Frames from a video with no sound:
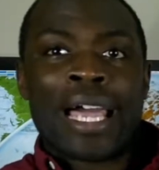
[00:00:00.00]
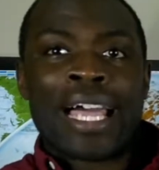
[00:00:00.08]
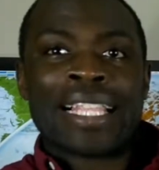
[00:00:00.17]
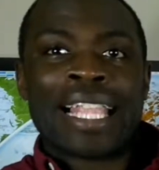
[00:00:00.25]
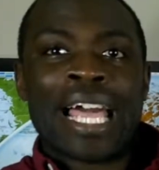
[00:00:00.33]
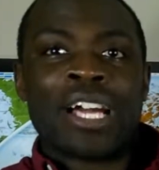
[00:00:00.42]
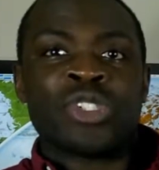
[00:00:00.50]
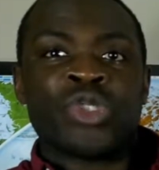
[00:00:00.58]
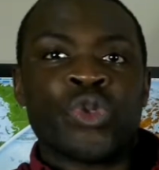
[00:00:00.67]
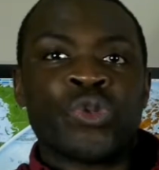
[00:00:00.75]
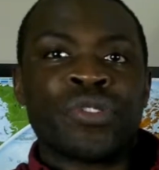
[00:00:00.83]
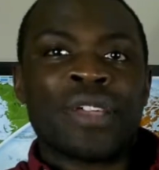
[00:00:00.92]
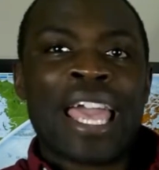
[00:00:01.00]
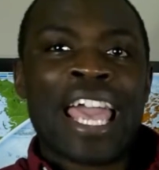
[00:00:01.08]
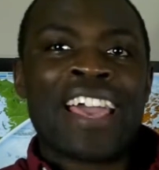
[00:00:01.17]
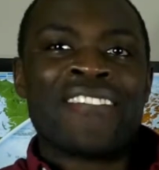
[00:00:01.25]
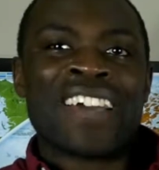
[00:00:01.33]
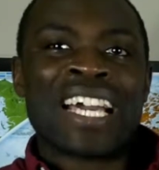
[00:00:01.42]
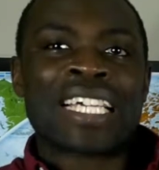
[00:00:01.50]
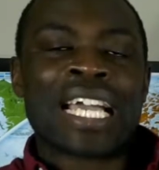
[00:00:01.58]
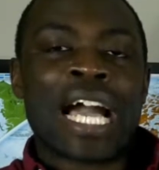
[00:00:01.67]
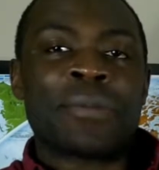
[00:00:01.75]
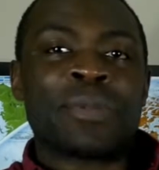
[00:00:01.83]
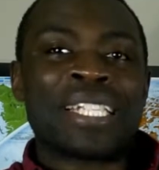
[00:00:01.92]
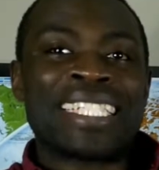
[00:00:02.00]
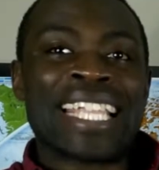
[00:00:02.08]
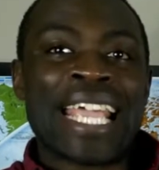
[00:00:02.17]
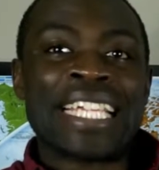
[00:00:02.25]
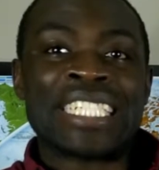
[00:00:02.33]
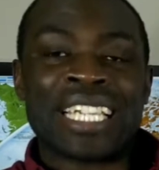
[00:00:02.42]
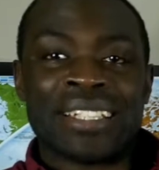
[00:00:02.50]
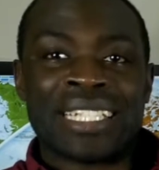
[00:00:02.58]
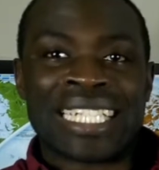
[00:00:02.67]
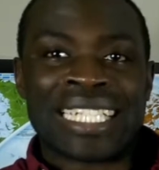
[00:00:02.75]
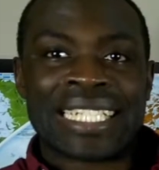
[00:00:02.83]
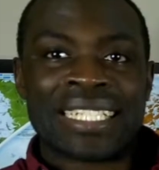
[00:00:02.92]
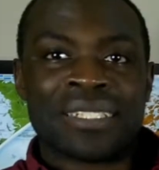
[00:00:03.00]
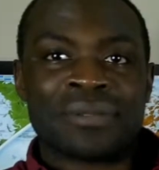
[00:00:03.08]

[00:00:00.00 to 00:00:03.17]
Allows you to have accommodations.